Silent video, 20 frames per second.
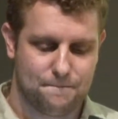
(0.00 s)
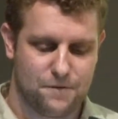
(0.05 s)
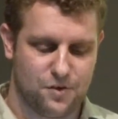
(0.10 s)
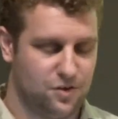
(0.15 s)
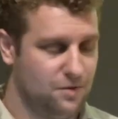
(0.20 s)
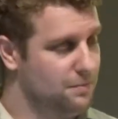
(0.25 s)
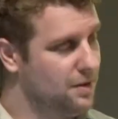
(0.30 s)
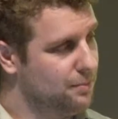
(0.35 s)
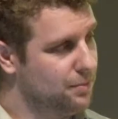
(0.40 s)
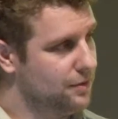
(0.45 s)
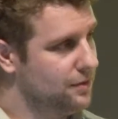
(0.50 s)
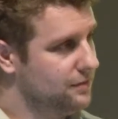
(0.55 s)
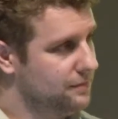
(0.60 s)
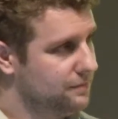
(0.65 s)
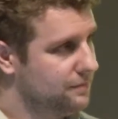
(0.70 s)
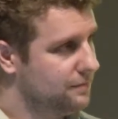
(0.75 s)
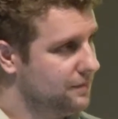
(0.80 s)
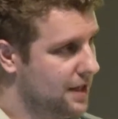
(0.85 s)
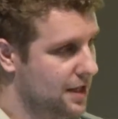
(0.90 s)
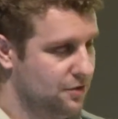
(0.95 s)
For some
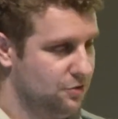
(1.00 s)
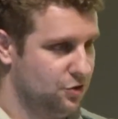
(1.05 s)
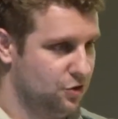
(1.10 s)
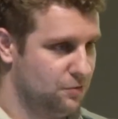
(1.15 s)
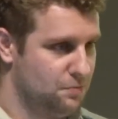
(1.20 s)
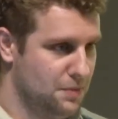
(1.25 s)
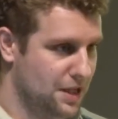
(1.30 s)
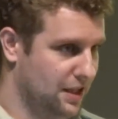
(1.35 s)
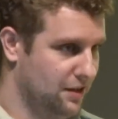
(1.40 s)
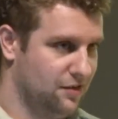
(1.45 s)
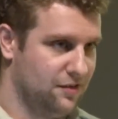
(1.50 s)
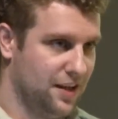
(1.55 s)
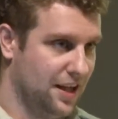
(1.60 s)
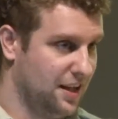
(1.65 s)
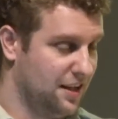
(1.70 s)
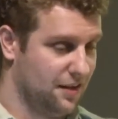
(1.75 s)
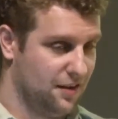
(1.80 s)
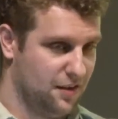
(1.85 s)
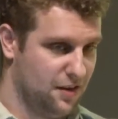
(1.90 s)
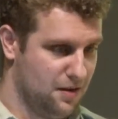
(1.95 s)
people, that just means
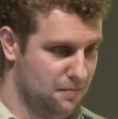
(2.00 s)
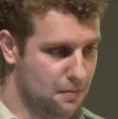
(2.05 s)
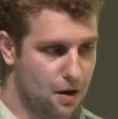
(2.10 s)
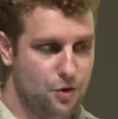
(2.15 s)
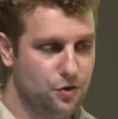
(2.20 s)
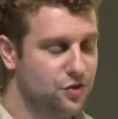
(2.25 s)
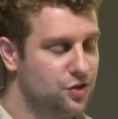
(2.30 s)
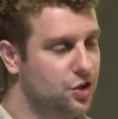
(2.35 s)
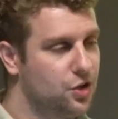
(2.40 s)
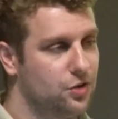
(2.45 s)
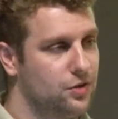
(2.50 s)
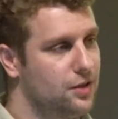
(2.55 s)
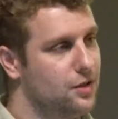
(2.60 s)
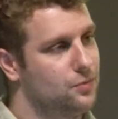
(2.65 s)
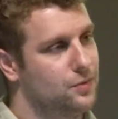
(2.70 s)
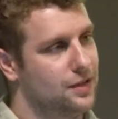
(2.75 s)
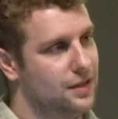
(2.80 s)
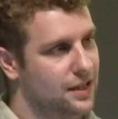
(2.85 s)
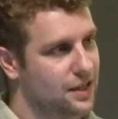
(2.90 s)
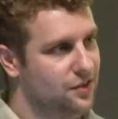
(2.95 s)
like the most
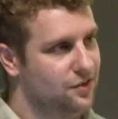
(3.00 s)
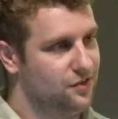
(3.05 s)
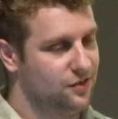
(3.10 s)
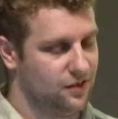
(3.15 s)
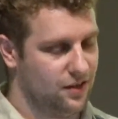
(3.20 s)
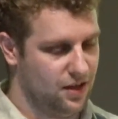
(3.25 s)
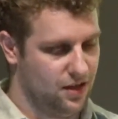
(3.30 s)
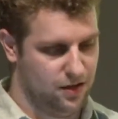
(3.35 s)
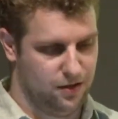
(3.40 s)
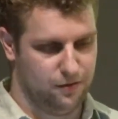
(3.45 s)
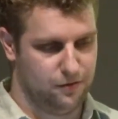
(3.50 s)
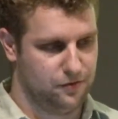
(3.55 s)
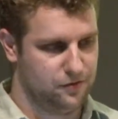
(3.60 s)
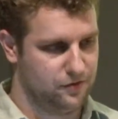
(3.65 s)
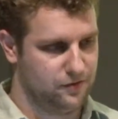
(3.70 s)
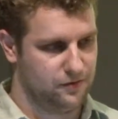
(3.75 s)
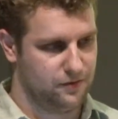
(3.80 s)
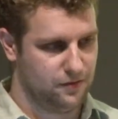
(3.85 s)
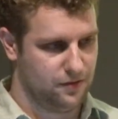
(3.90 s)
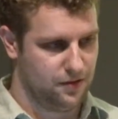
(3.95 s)
current release
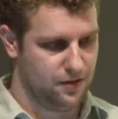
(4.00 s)
of